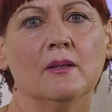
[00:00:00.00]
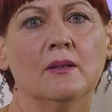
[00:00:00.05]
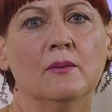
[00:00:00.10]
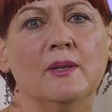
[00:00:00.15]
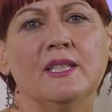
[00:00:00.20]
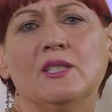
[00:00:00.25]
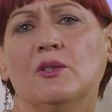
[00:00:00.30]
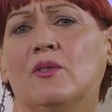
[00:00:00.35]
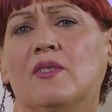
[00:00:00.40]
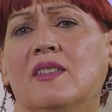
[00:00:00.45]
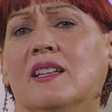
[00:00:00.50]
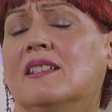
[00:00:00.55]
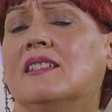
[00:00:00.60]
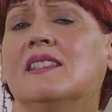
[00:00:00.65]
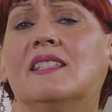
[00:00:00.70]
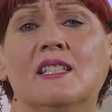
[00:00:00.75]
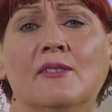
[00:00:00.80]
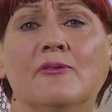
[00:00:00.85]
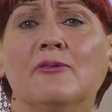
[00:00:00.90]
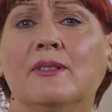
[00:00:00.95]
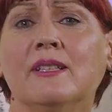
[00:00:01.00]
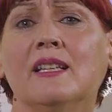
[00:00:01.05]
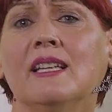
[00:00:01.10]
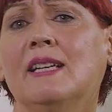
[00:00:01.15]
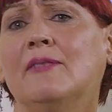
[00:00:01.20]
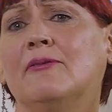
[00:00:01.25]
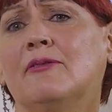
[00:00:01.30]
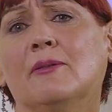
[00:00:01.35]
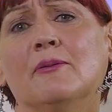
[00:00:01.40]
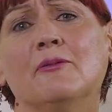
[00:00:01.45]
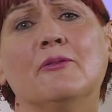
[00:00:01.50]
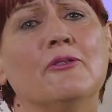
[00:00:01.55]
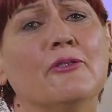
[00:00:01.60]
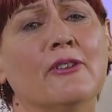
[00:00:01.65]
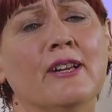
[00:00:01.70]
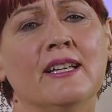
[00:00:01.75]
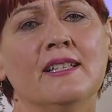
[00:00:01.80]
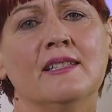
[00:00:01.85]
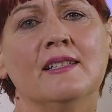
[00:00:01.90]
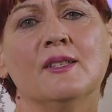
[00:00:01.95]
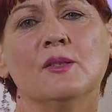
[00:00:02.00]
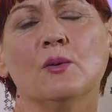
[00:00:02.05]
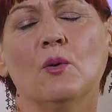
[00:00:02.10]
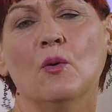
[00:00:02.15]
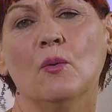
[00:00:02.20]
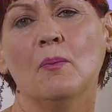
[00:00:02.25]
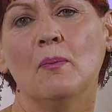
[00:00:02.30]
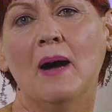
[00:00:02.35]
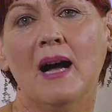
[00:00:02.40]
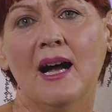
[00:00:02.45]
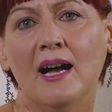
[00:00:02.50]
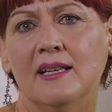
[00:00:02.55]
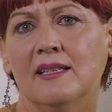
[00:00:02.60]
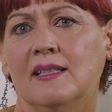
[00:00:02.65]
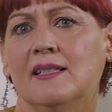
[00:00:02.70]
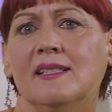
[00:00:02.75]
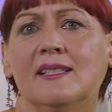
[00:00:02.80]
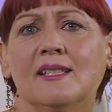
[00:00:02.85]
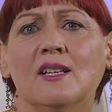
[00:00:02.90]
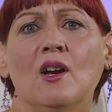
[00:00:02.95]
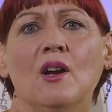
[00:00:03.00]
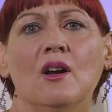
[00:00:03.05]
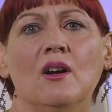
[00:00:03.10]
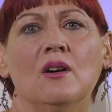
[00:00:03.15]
We do things differently from friends or partners,